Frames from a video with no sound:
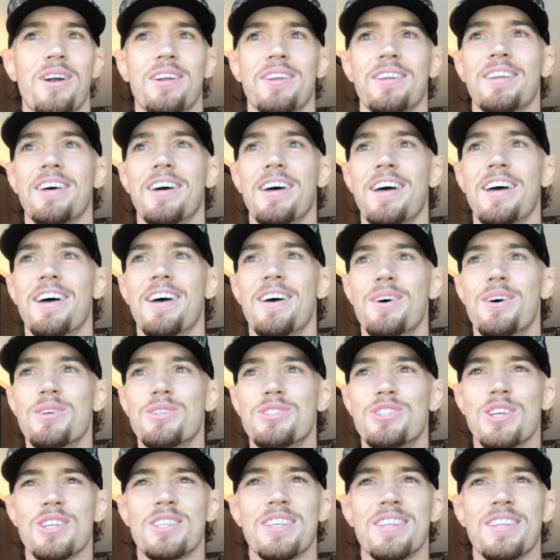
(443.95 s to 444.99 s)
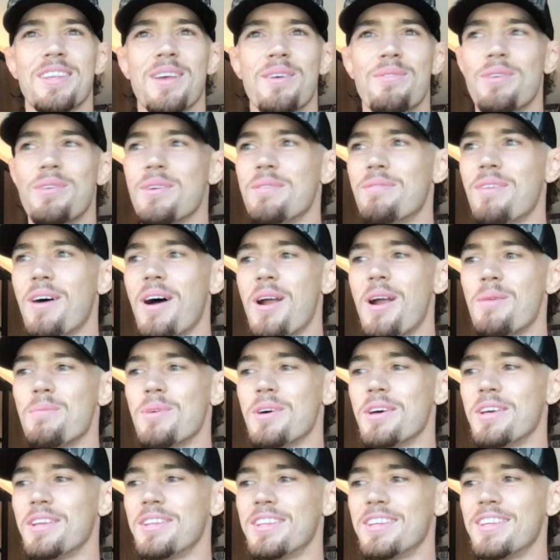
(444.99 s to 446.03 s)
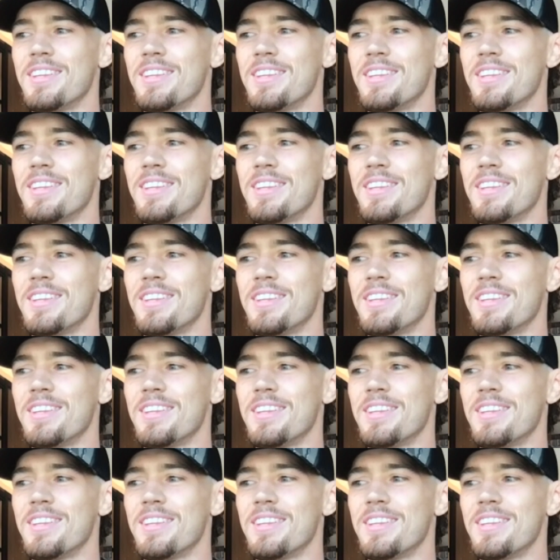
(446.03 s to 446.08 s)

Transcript: and it's just a different environment.